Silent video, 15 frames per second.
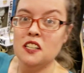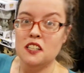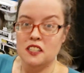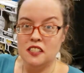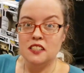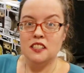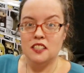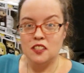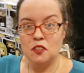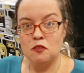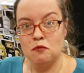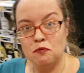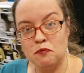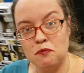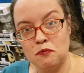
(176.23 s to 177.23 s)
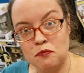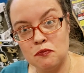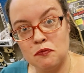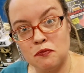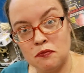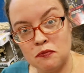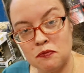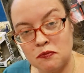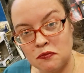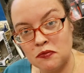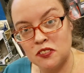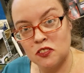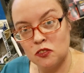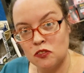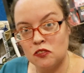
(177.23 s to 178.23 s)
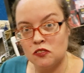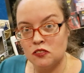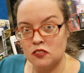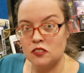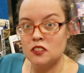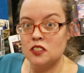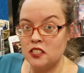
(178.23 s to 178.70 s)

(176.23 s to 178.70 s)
I, th I think he he had a lot of rock in him.